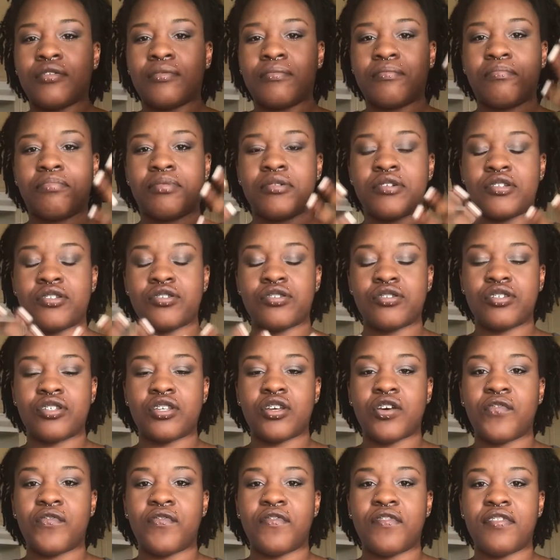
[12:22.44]
Put
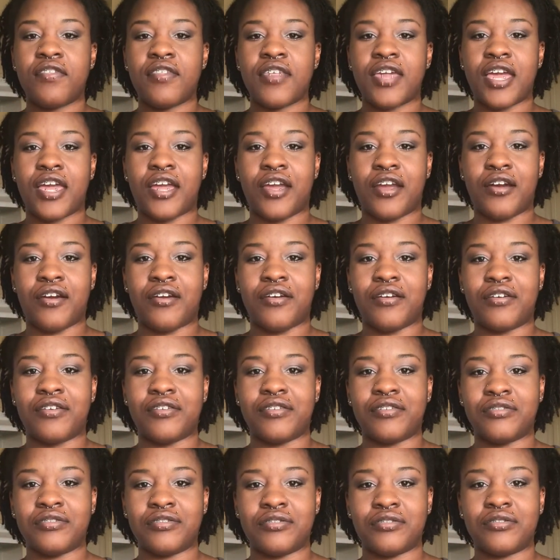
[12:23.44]
yourself there.
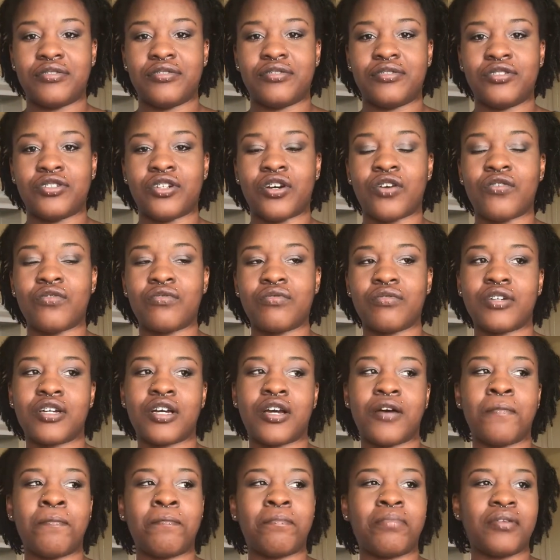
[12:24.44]
Don't
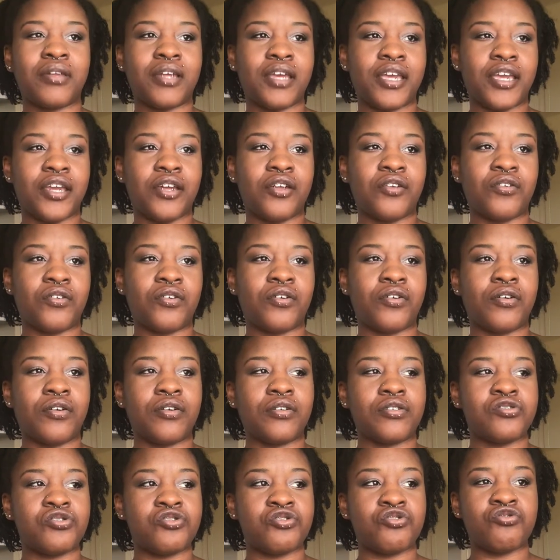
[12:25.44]
complain
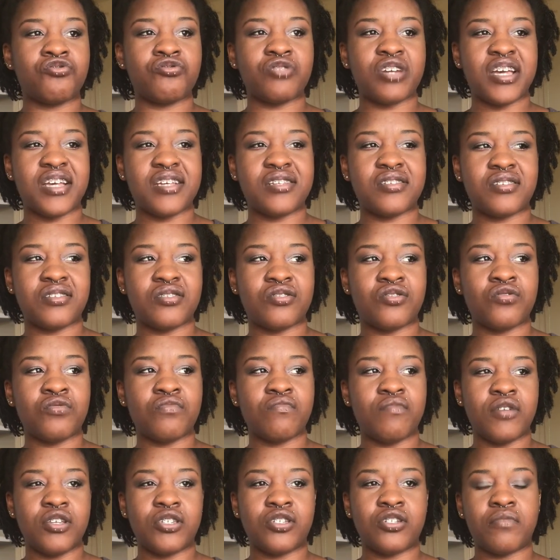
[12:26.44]
or stress too
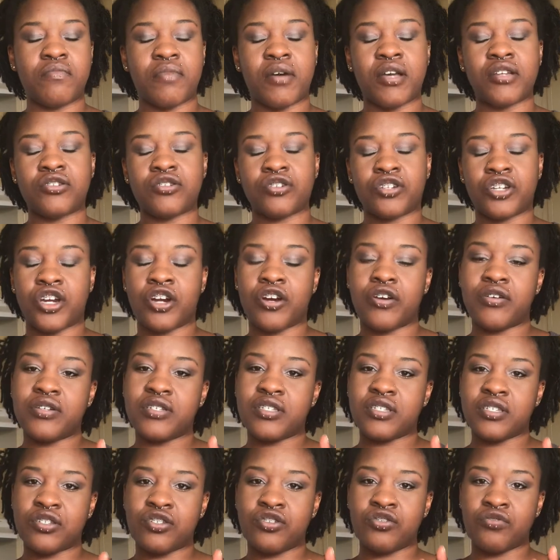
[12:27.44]
much about your current
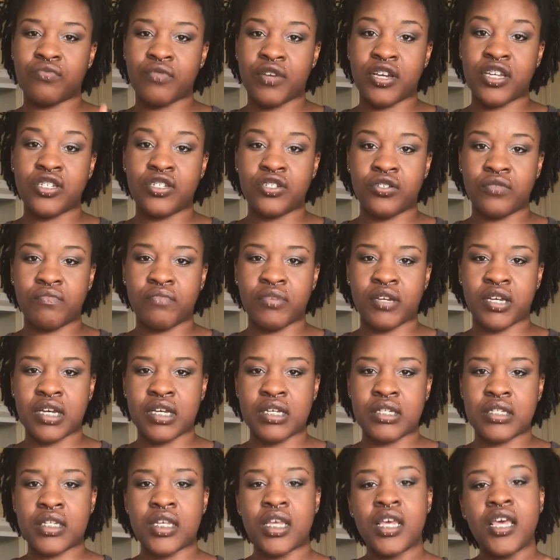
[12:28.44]
situation,
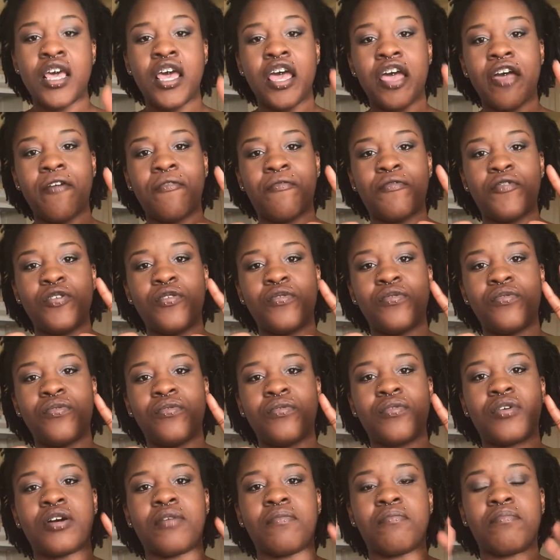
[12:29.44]
because if you
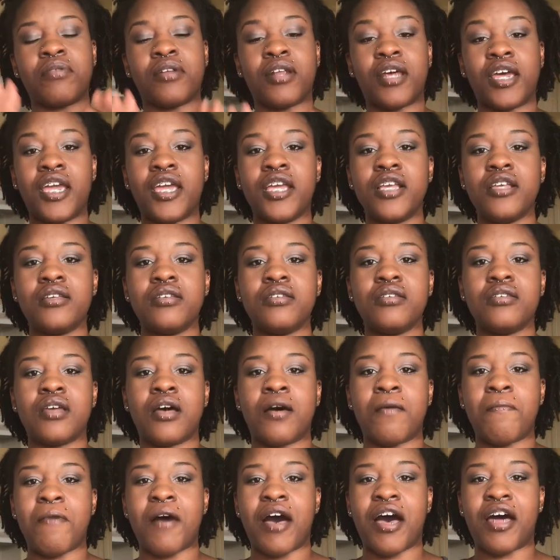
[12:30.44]
complain
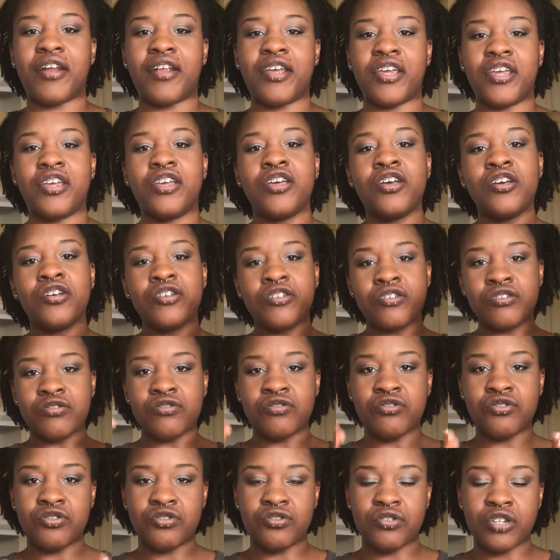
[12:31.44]
about it, you
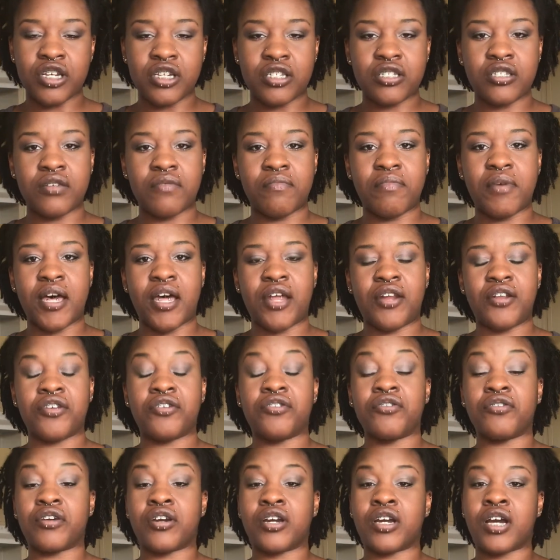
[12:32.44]
stress about it,
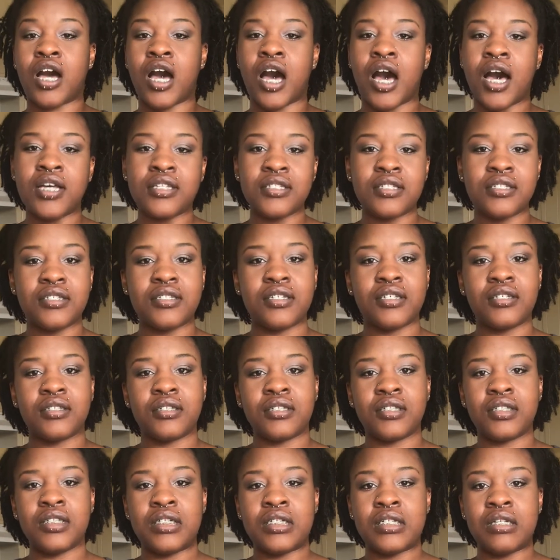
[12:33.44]
you're
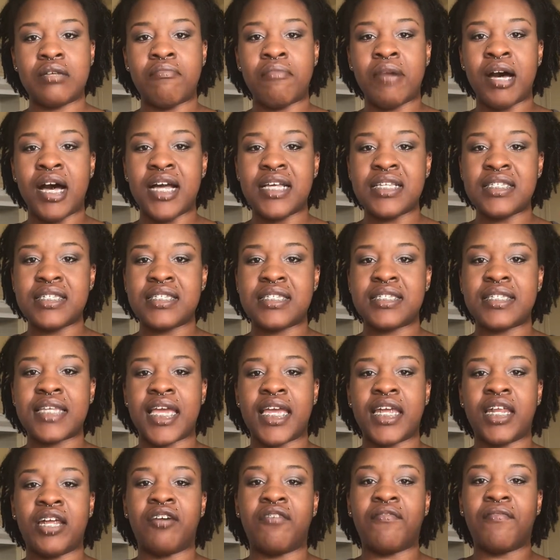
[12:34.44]
constantly in the mind
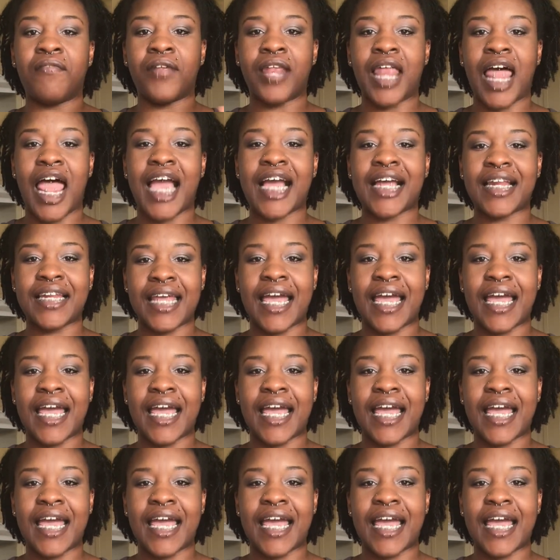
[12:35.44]
state of lack.